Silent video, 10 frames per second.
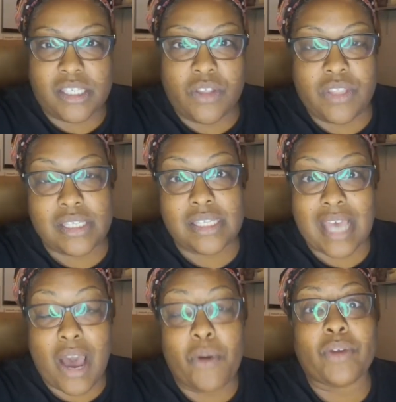So this is
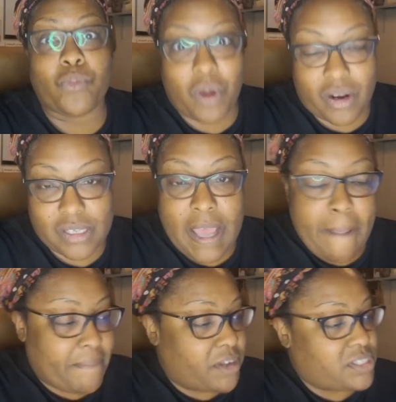how it works.
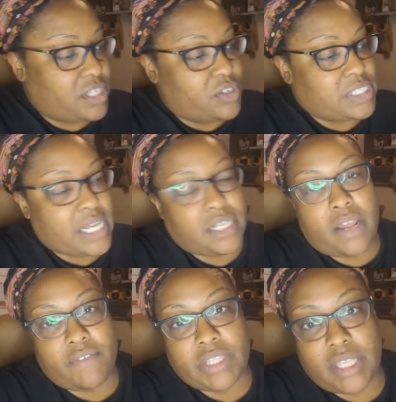They're still setting
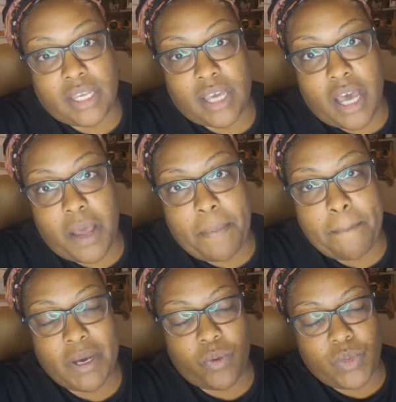everything up,
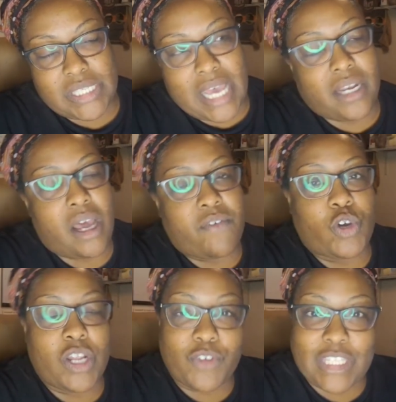but we signed off
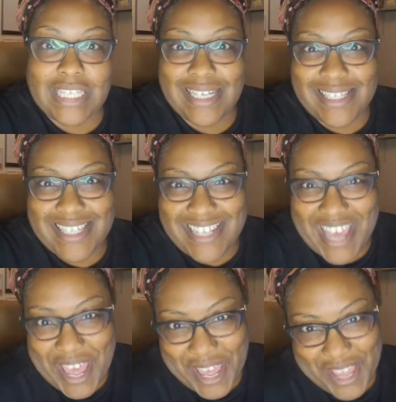on everything
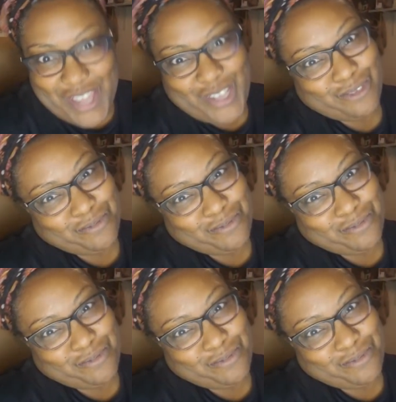today.